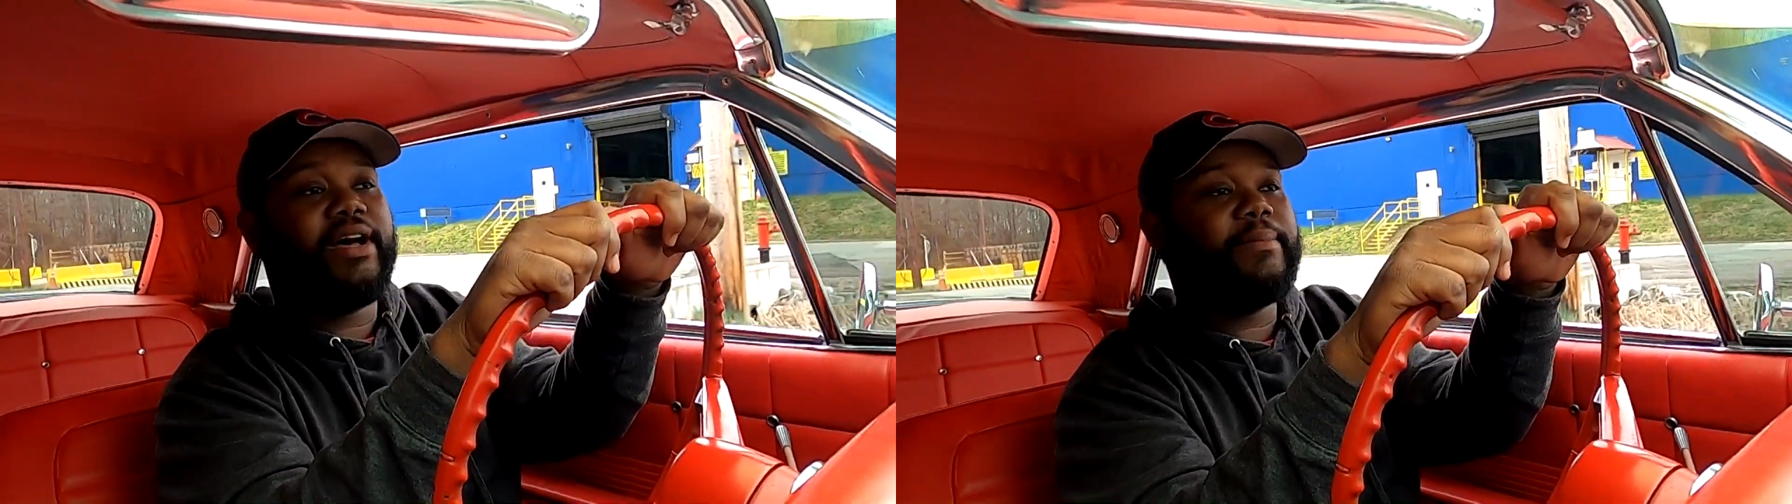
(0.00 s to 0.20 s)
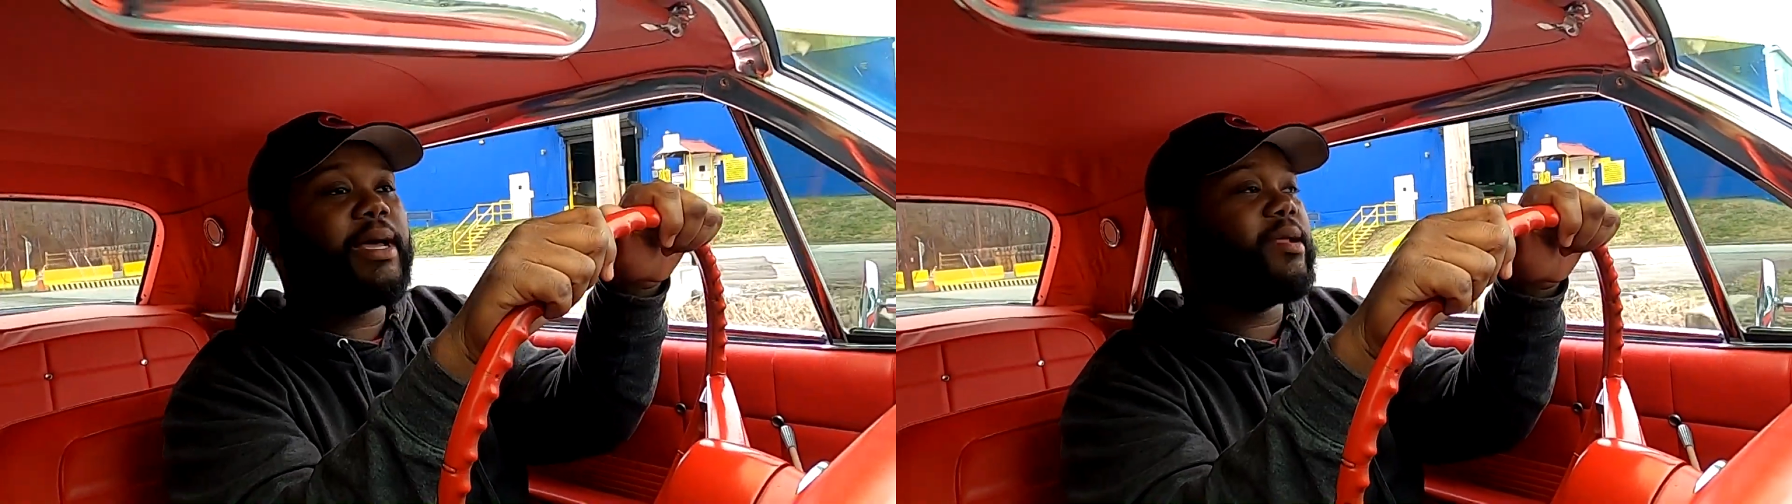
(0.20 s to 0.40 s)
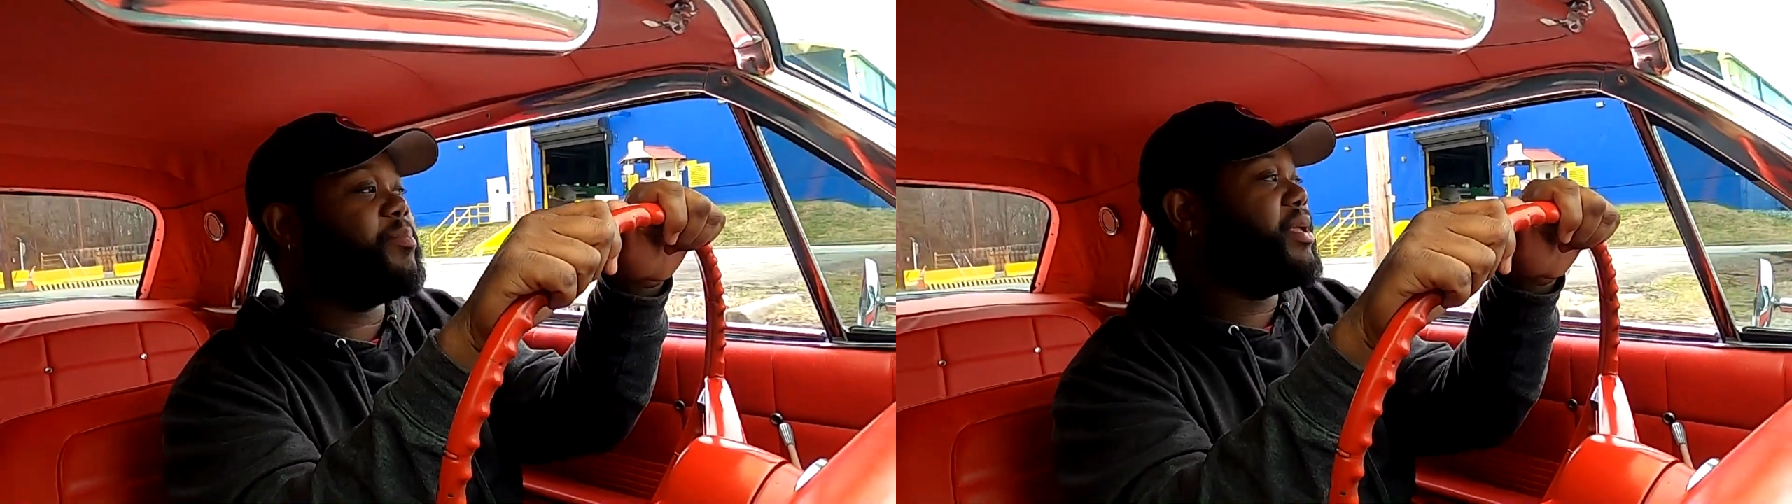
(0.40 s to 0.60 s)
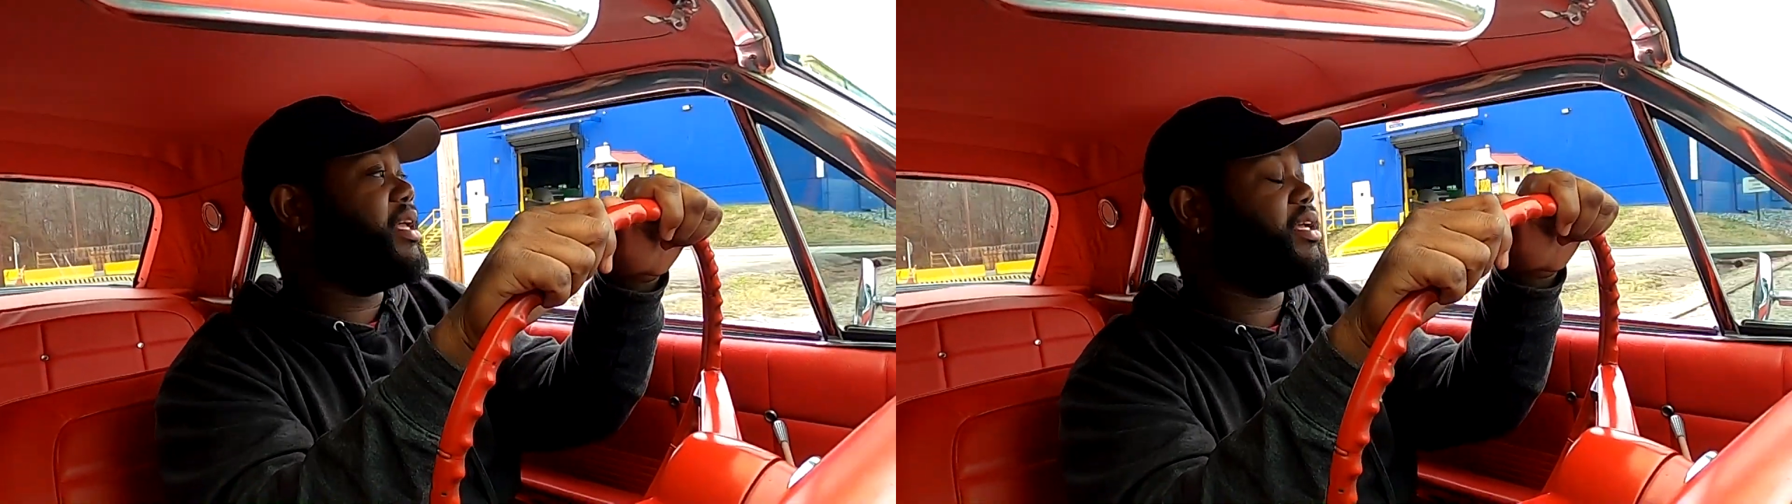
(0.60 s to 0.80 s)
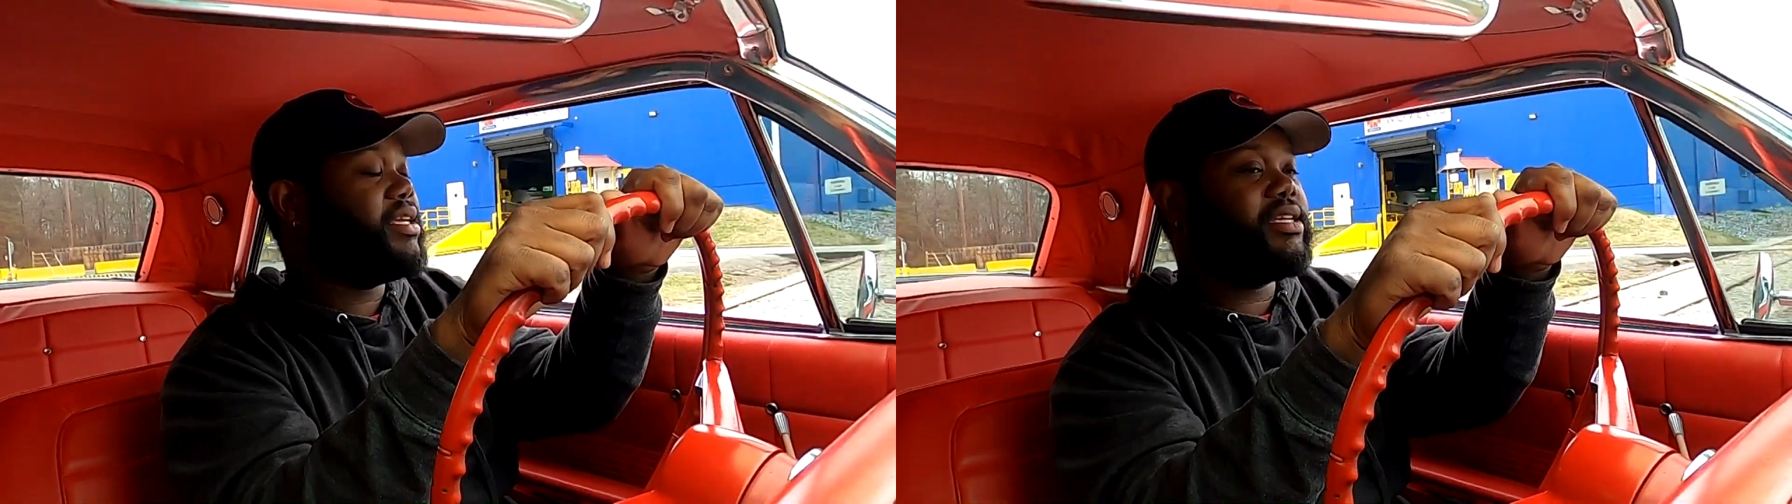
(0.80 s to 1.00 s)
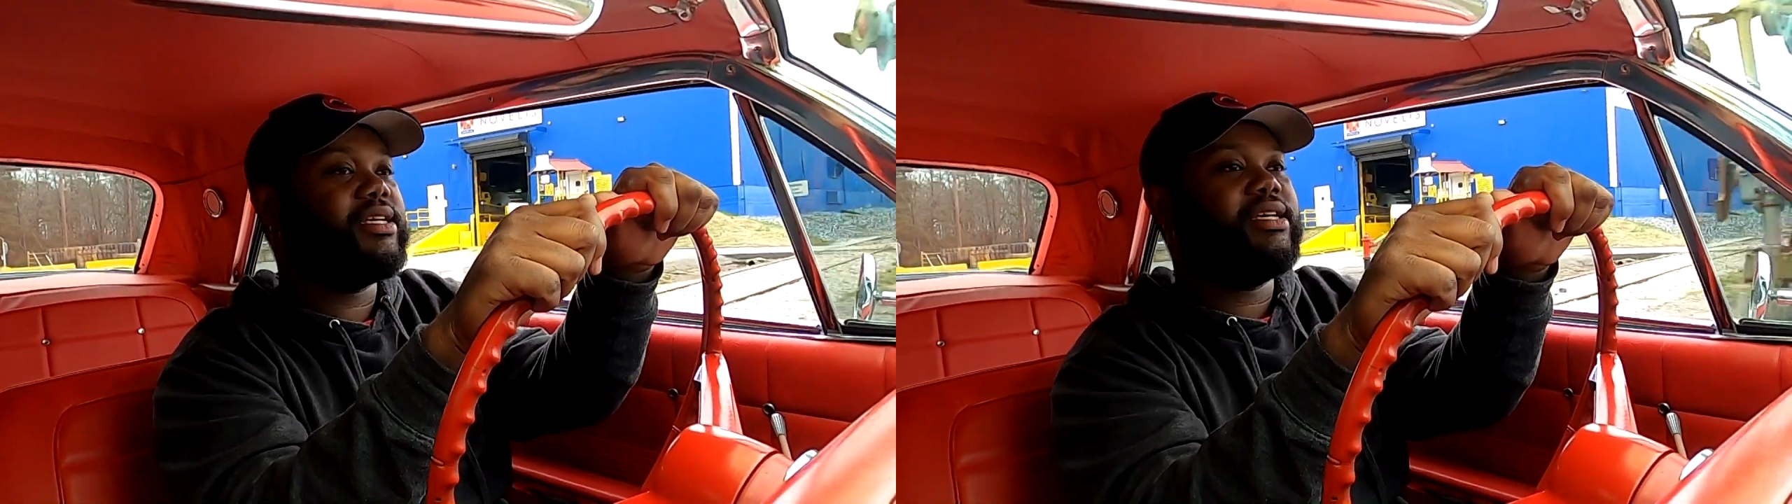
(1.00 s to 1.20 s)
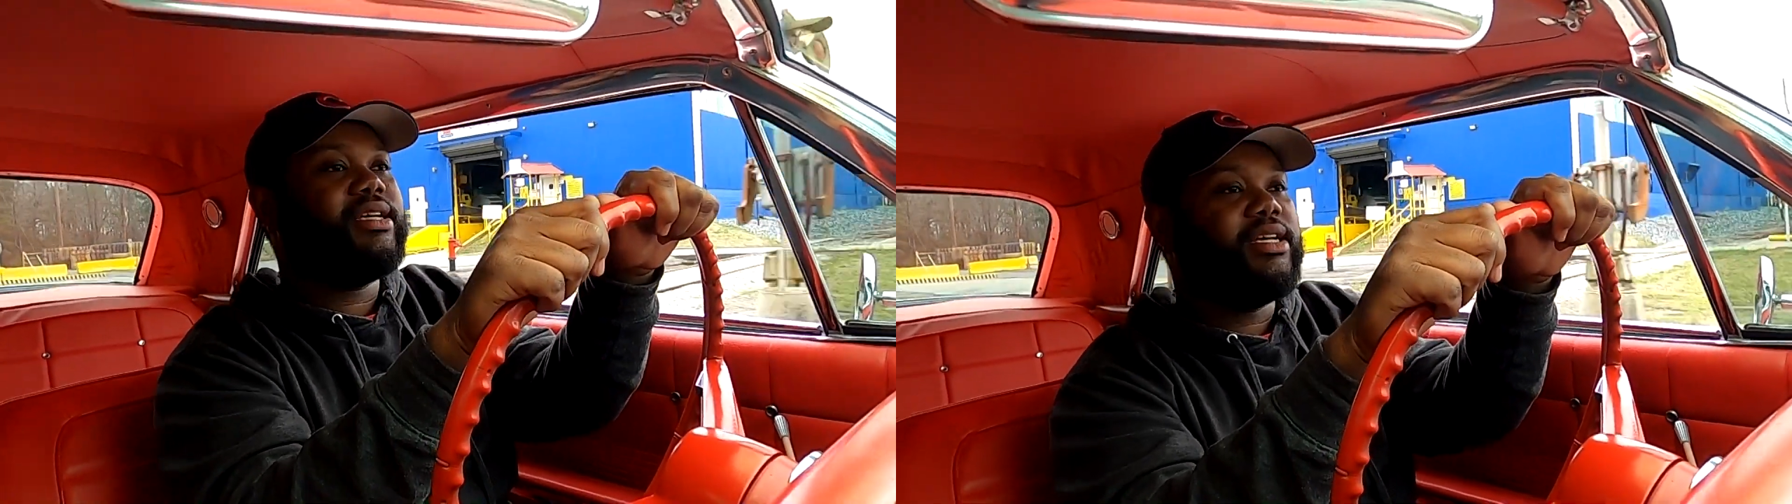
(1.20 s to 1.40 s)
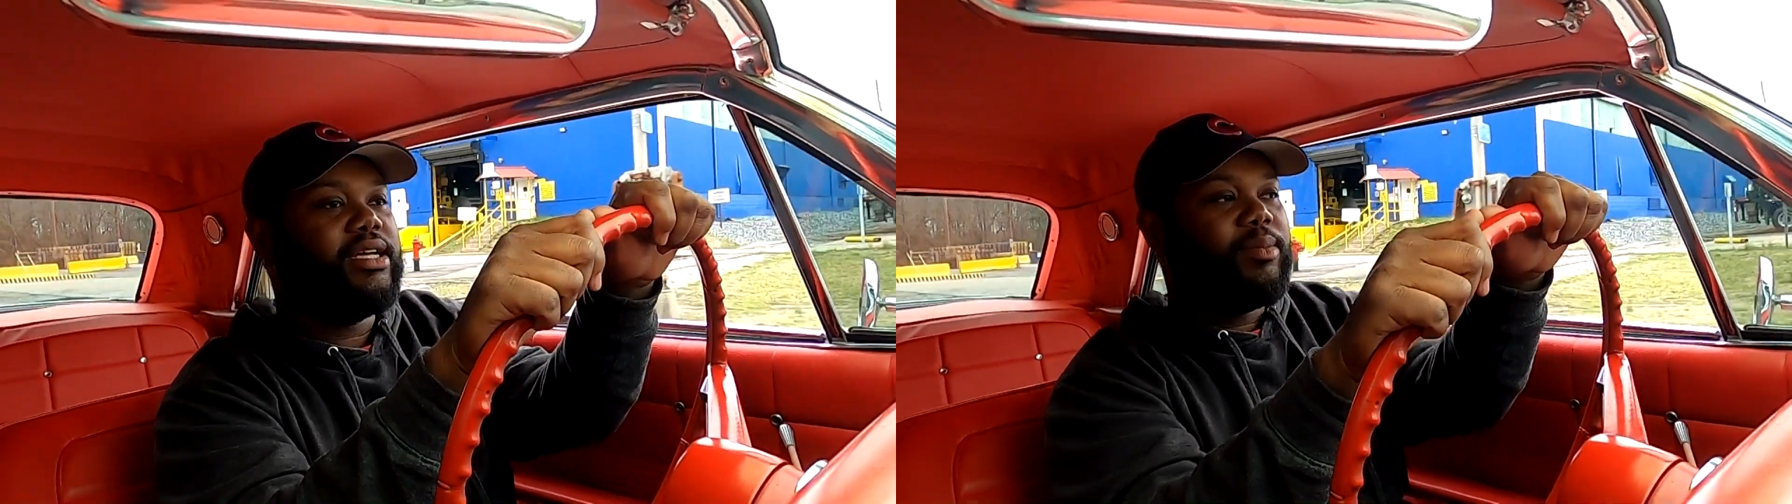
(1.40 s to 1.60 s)
I'm not a big
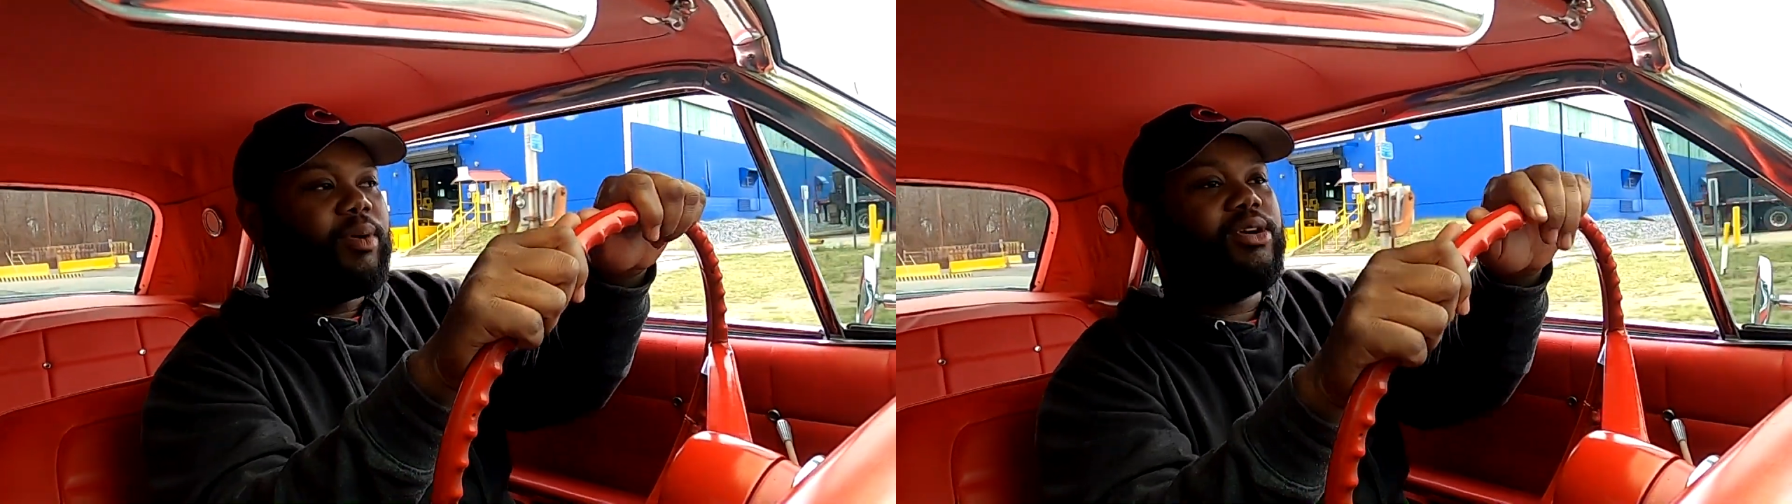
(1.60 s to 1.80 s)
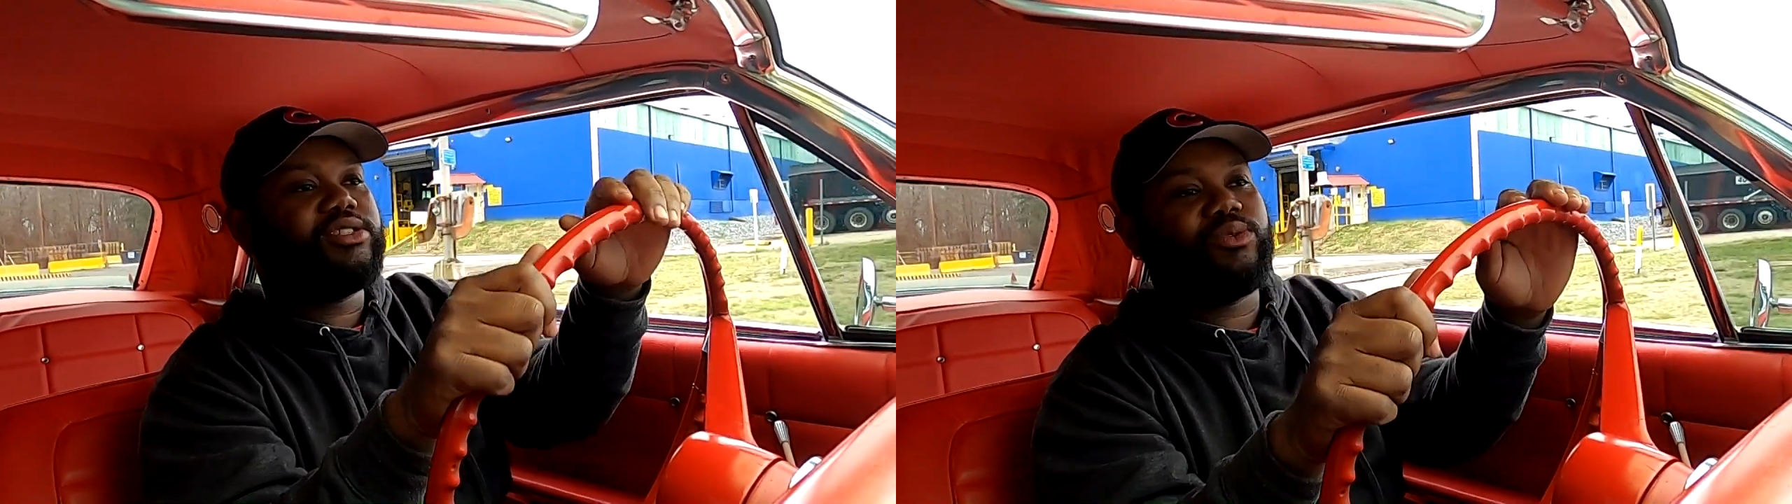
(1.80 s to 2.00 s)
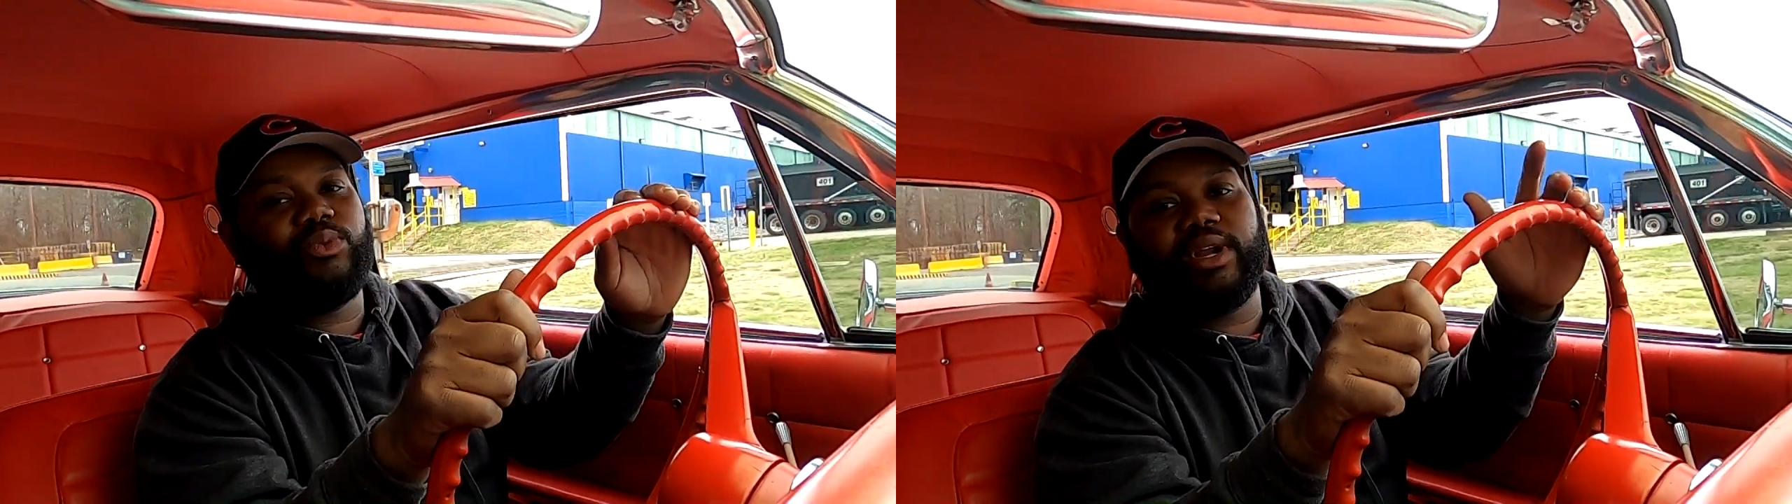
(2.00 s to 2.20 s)
person.